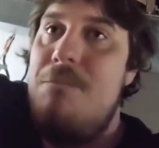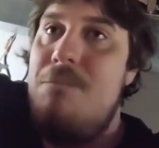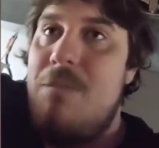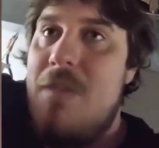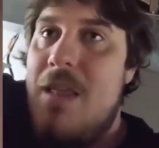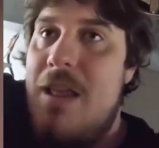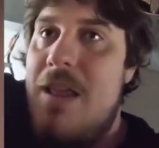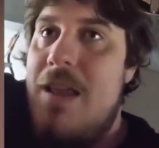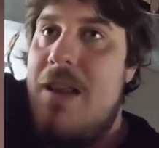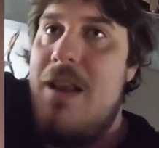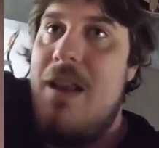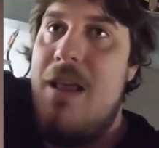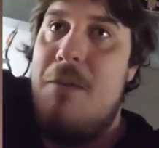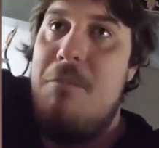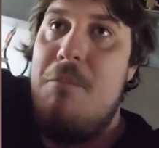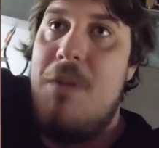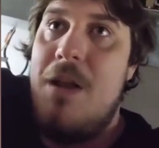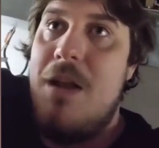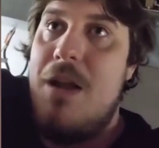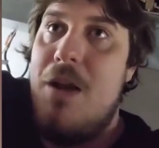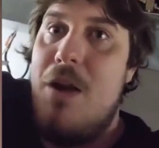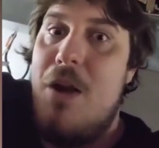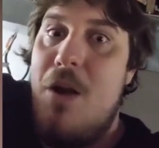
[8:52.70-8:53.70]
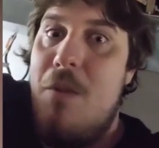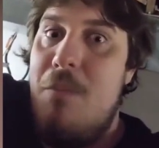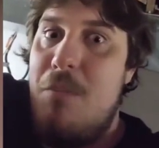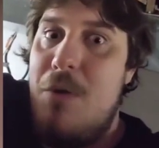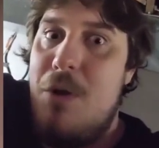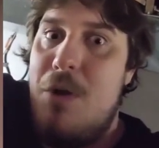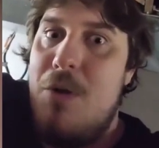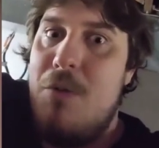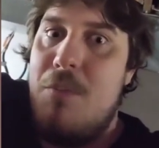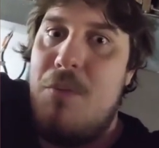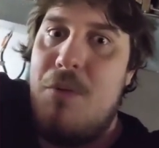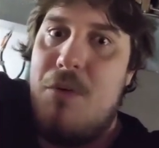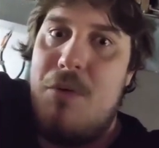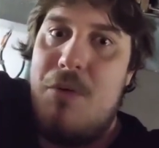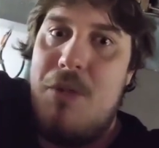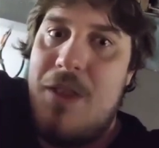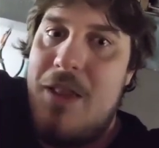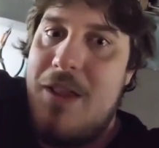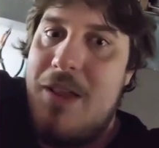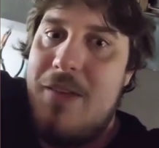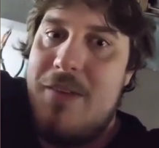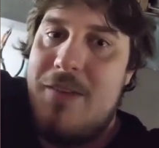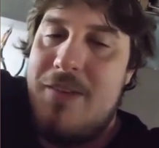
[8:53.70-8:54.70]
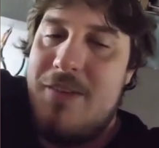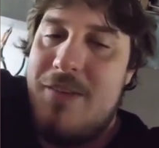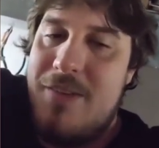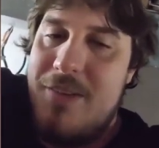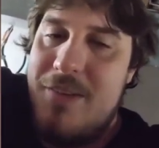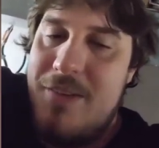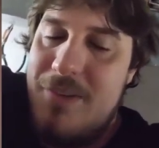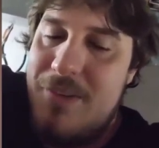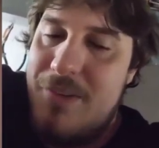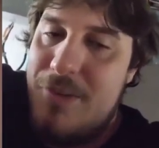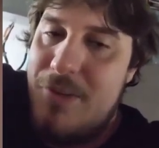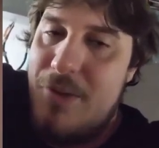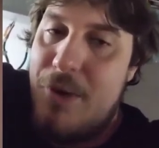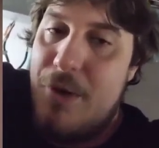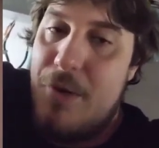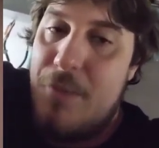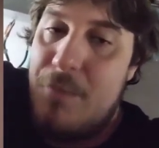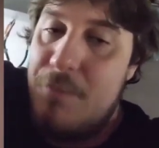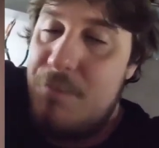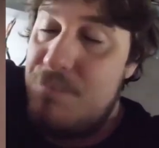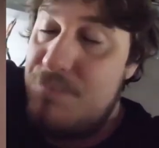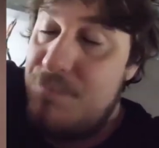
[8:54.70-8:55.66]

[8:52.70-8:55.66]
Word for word: in in an immutable list so